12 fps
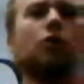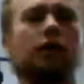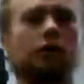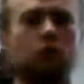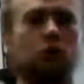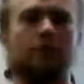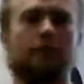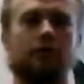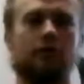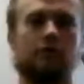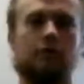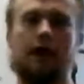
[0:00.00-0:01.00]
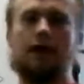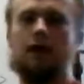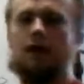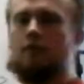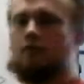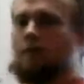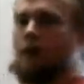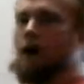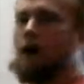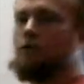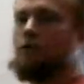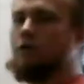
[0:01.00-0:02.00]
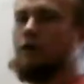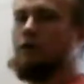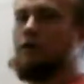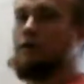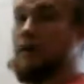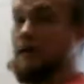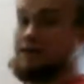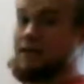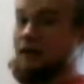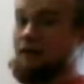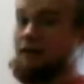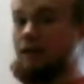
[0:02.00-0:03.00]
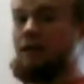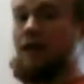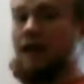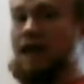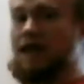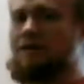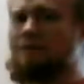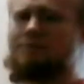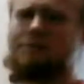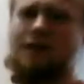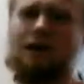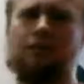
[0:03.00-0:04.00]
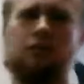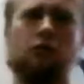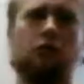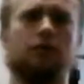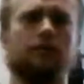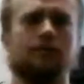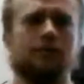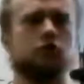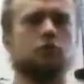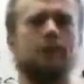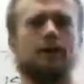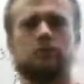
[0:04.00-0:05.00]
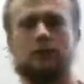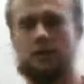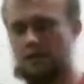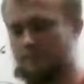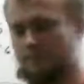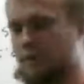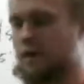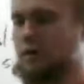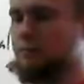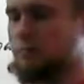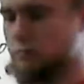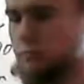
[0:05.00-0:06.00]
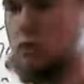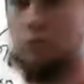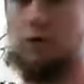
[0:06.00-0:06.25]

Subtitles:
doable, right? From 100, that's scary. 8, definitely doable. It's 2 pounds a week. Okay, totally do